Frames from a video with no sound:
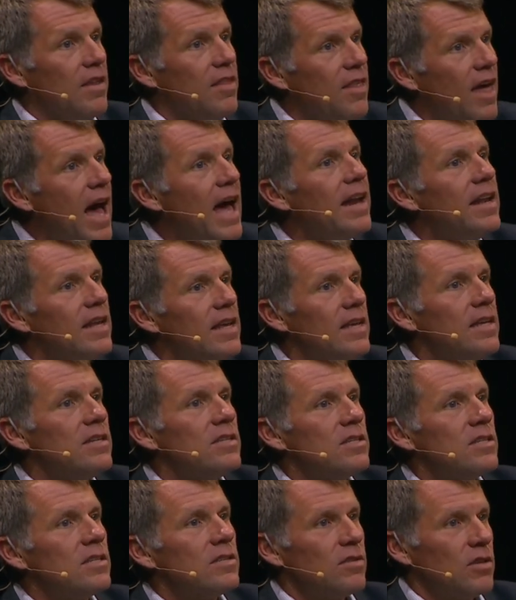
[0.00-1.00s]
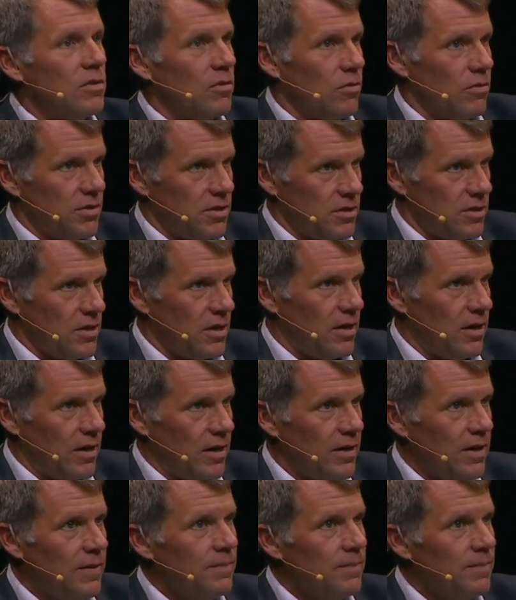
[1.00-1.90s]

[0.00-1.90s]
That is the North Star.